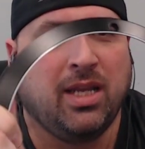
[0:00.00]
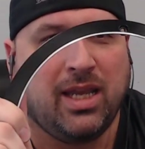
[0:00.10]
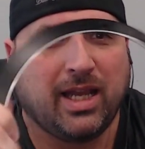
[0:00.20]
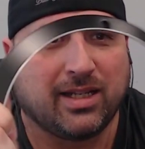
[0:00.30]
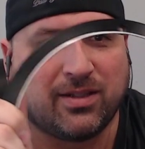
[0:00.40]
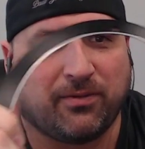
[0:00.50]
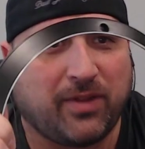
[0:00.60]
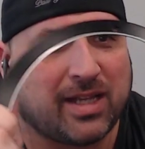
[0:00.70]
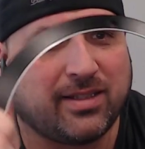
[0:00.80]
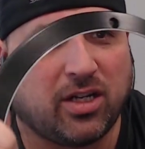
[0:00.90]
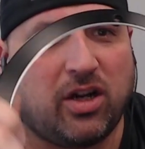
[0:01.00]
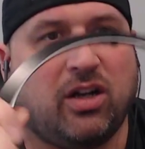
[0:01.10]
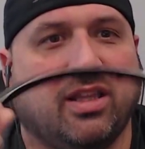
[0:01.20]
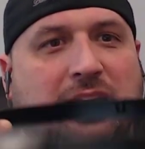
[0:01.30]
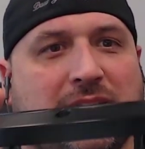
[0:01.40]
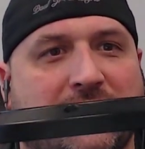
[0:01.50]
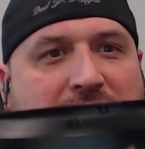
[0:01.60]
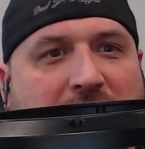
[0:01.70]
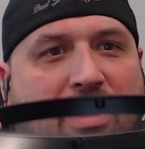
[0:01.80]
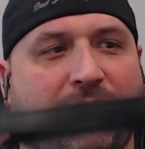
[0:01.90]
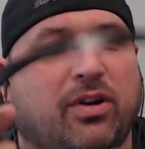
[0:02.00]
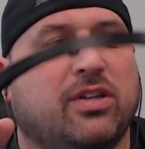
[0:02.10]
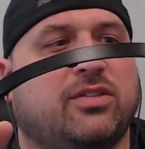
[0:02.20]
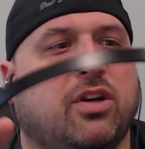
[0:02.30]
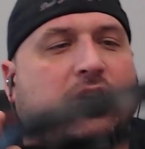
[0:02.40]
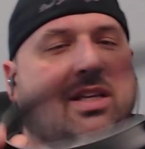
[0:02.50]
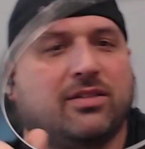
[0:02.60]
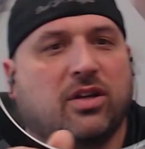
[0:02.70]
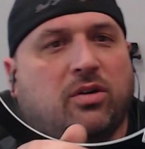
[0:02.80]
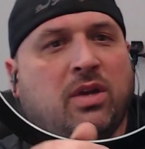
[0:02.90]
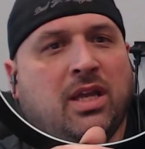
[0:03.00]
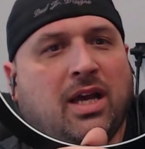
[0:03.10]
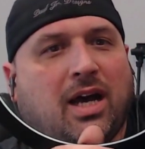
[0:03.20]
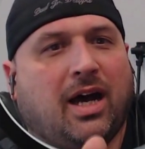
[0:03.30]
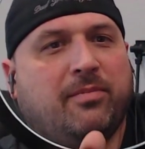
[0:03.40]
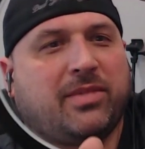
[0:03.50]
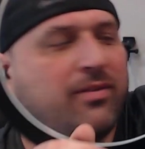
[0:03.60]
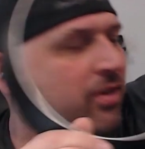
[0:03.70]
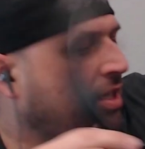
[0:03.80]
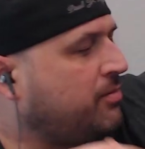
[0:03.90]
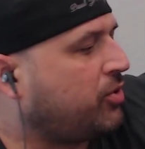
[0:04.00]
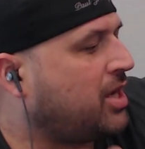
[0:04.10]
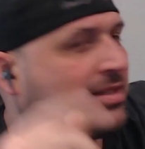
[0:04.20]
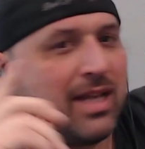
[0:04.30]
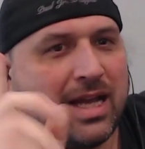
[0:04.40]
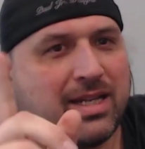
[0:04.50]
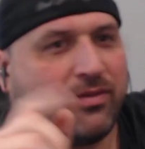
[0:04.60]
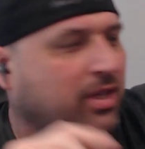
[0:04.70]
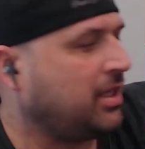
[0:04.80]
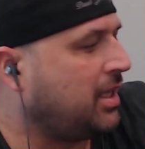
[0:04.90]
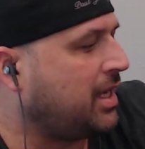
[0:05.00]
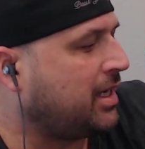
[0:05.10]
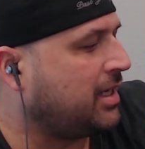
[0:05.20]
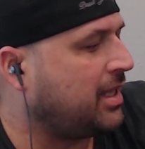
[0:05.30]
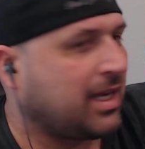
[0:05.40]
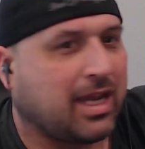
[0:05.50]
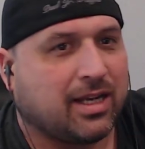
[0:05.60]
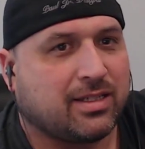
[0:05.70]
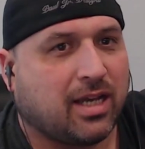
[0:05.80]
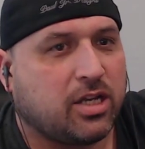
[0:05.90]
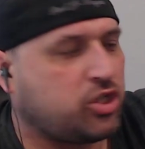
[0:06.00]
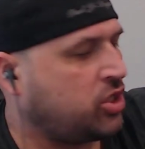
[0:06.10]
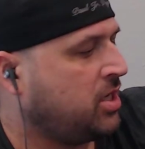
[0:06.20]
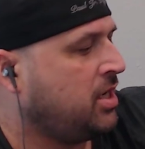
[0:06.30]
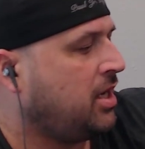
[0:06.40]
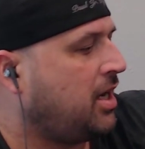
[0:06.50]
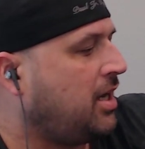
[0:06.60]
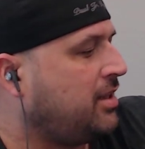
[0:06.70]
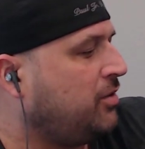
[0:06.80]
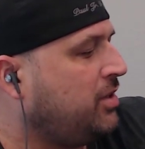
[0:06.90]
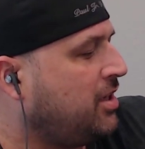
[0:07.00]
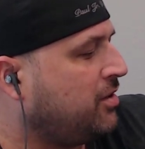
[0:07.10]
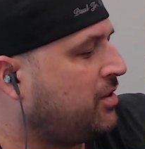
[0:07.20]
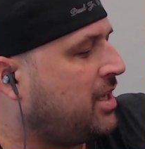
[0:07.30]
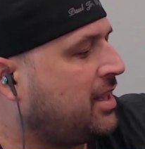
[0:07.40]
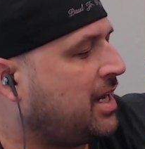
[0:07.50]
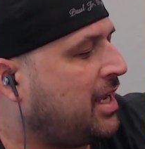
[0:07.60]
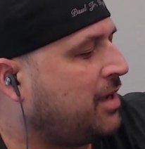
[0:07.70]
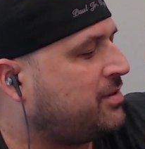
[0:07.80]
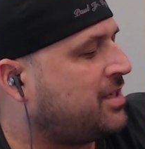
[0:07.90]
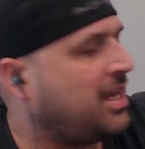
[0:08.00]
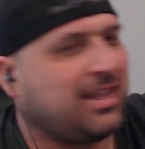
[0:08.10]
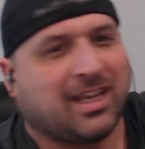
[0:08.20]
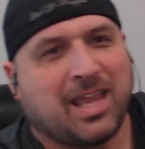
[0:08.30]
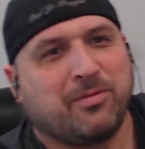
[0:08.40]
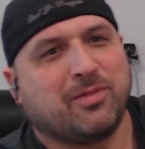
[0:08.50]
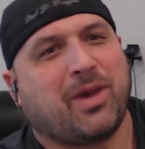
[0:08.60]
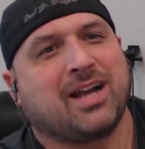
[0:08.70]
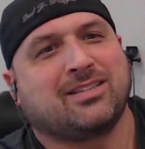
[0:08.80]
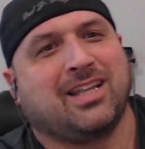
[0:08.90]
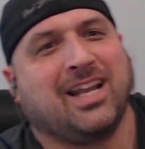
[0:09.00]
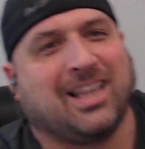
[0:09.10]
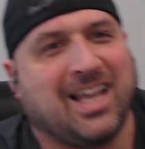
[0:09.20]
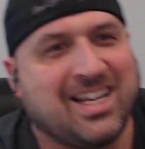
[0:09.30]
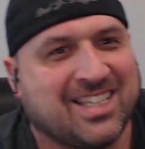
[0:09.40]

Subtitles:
It doesn't flex at all. It is very sturdy. So definitely impressed. I definitely like that kind of touch. The only other thing that I'd say that came in the box that I liked